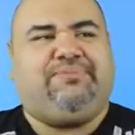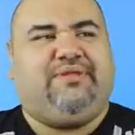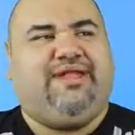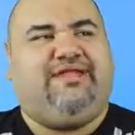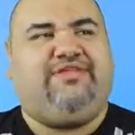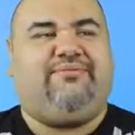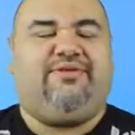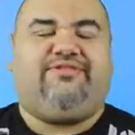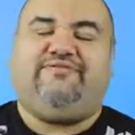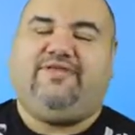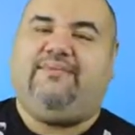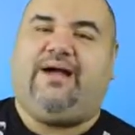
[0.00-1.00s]
And I said to
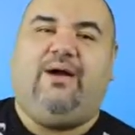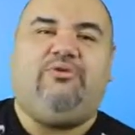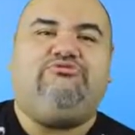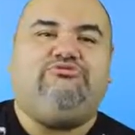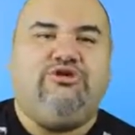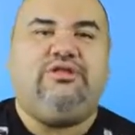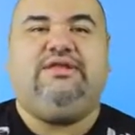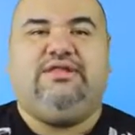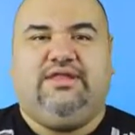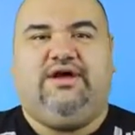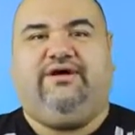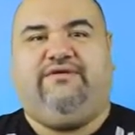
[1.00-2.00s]
myself, damn, I would really
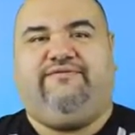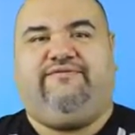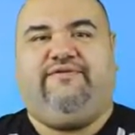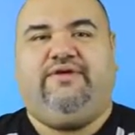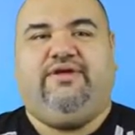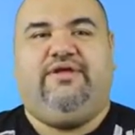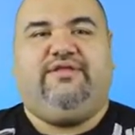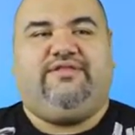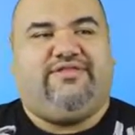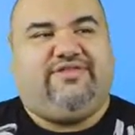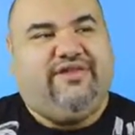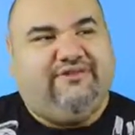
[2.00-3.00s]
love
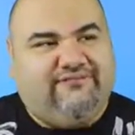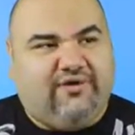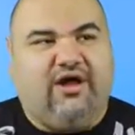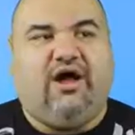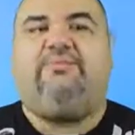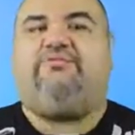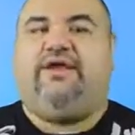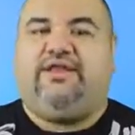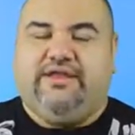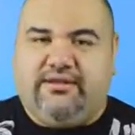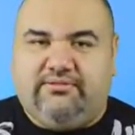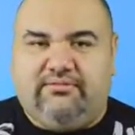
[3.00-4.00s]
to see an
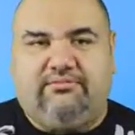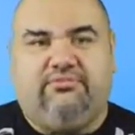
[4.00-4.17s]
upgraded,